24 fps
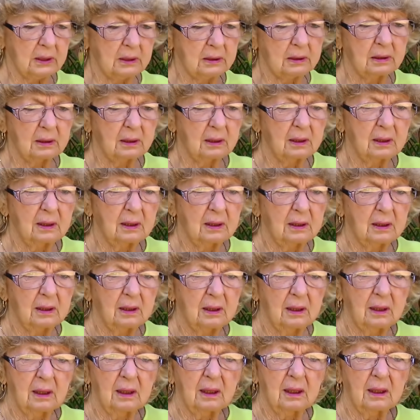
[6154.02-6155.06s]
and
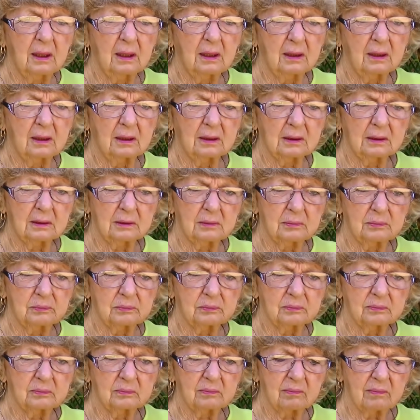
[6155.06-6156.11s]
uh
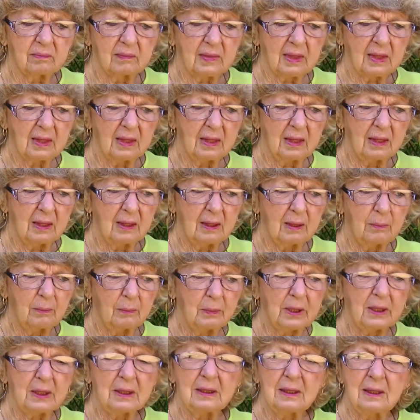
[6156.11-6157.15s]

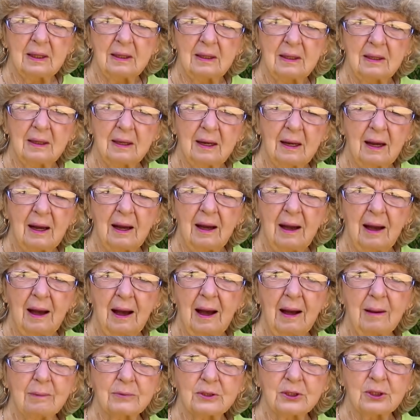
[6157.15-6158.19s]
but
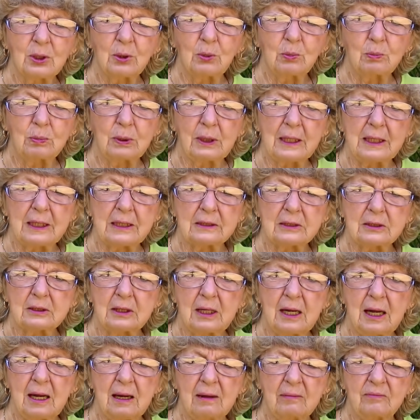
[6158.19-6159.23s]
I'm so blessed to
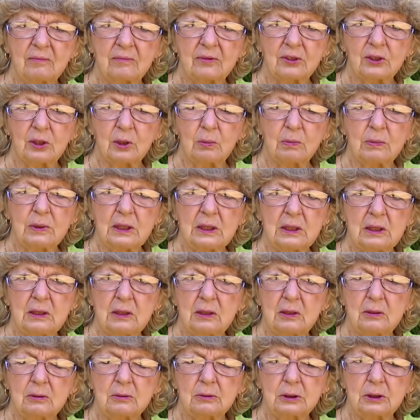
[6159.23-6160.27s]
have so many
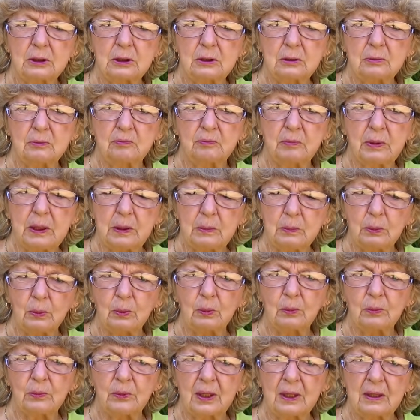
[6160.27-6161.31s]
YouTube
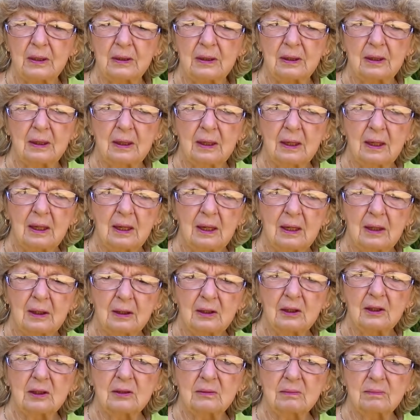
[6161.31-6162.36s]
people that
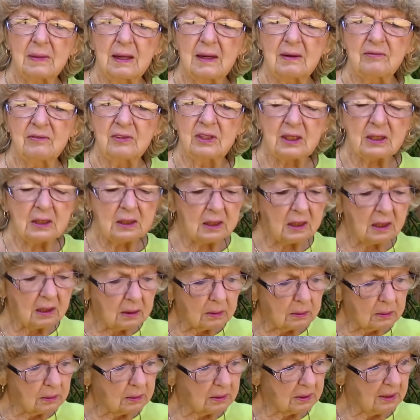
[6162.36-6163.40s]
love my
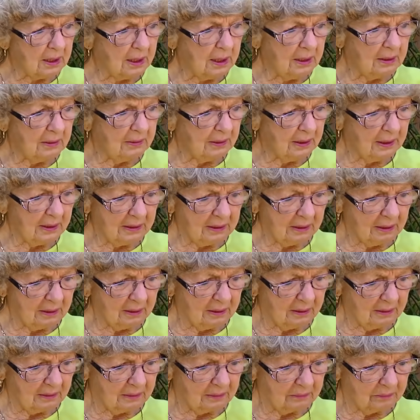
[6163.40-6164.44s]
videos and that
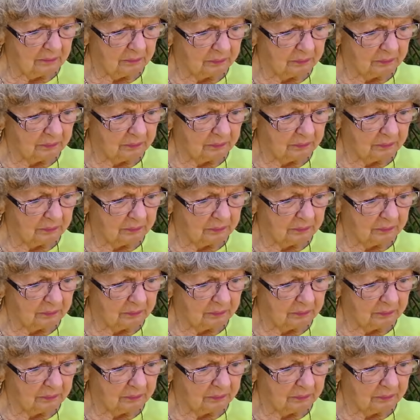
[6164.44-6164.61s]
uh,